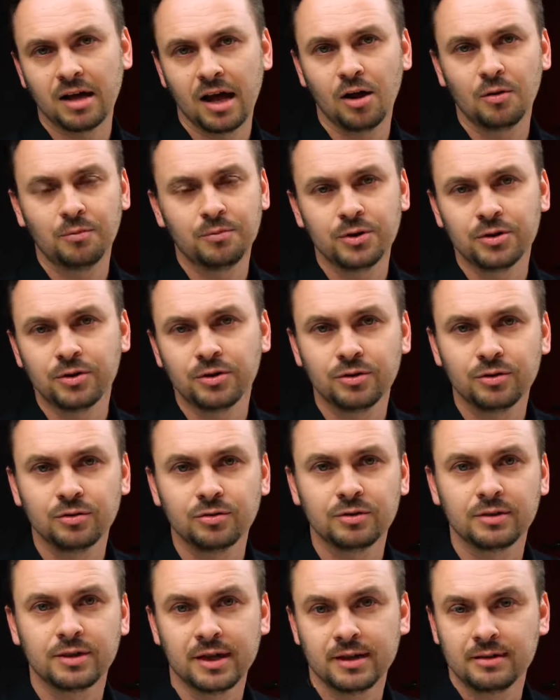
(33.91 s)
help
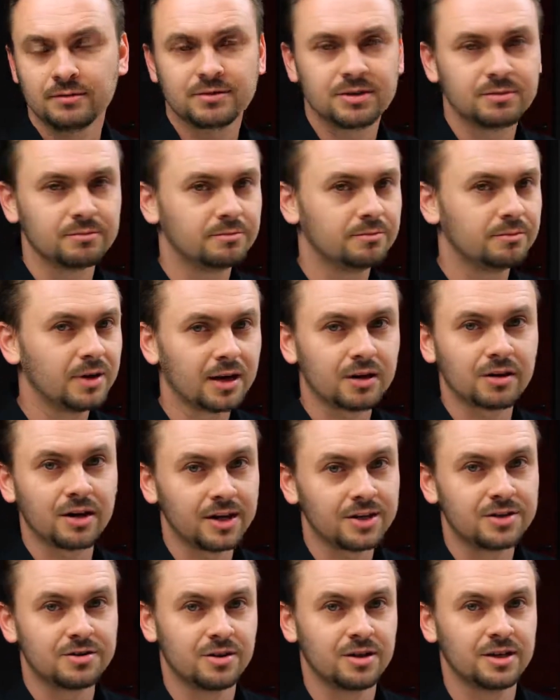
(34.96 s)
you get some better
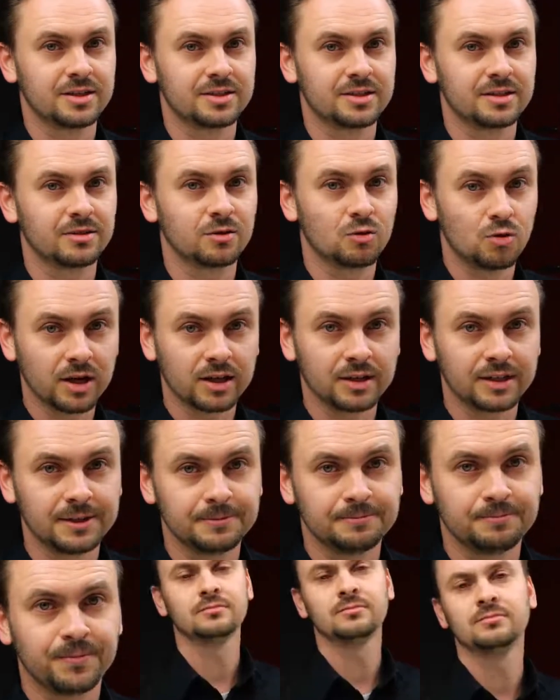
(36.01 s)
head drawings in quickly.
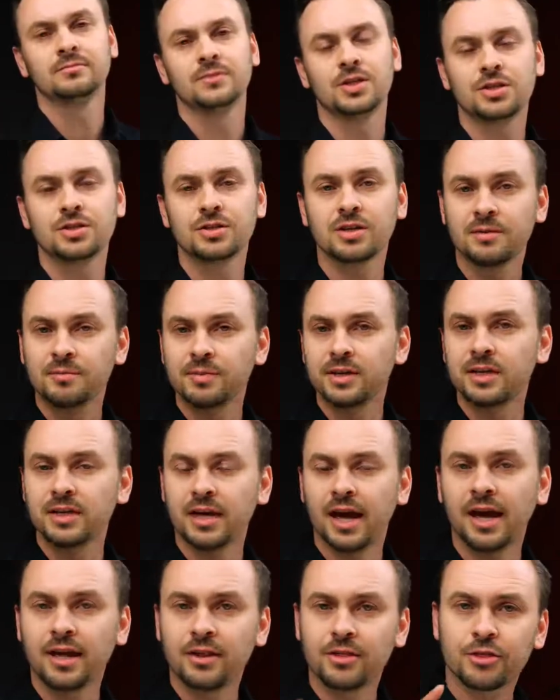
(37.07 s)
This is going to be
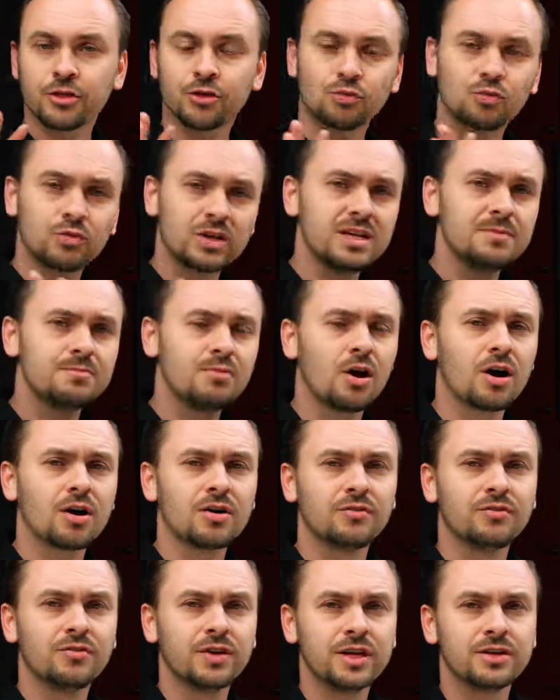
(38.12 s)
a 3-part
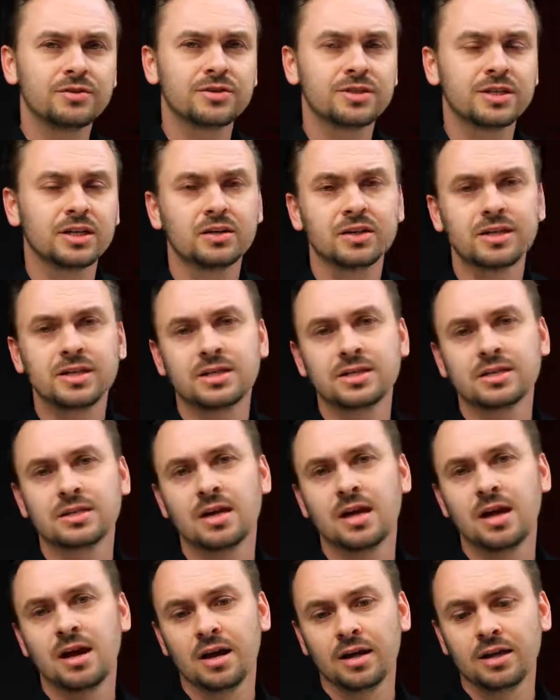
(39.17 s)
video series.
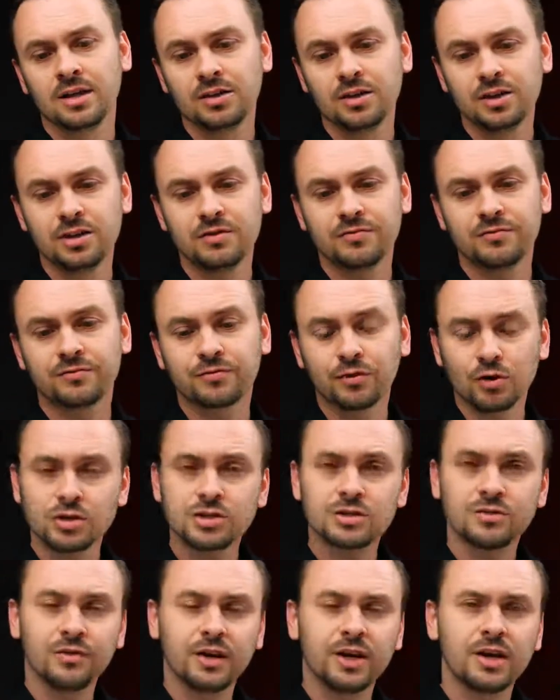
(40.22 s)
In the
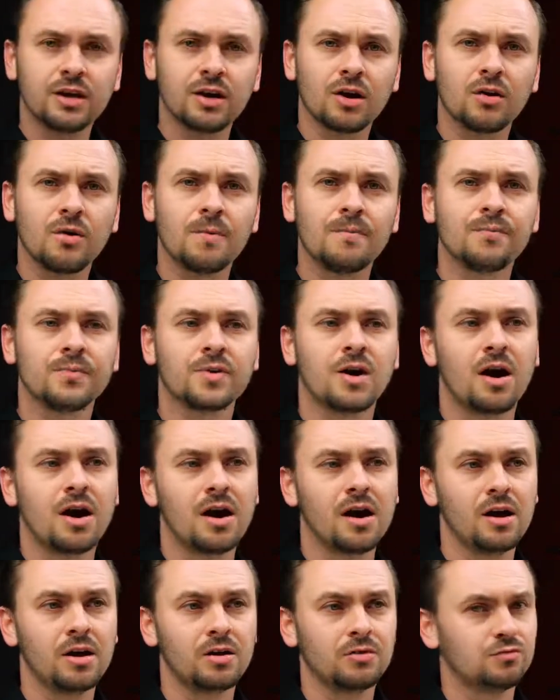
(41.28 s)
first video,
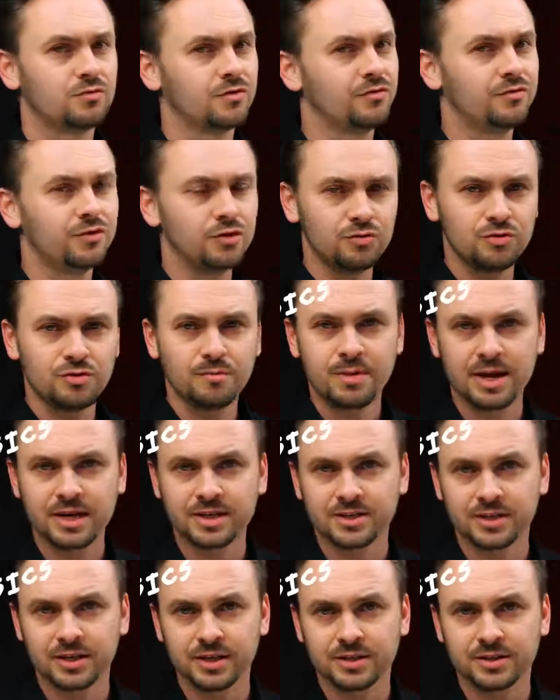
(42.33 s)
I'll review the
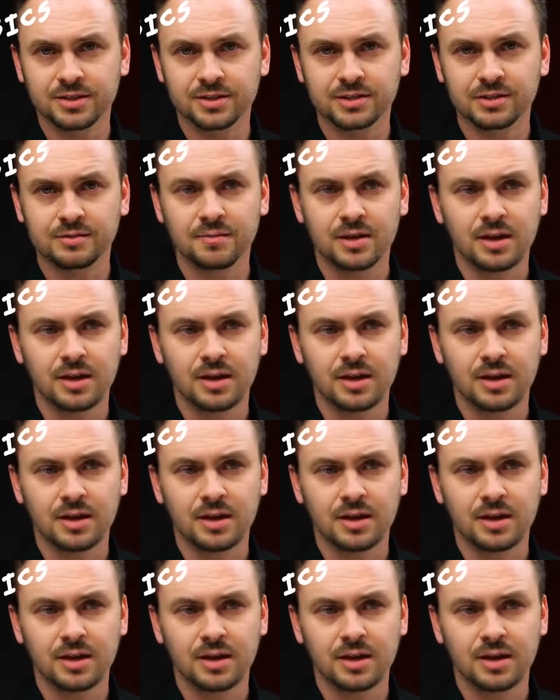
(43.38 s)
basics.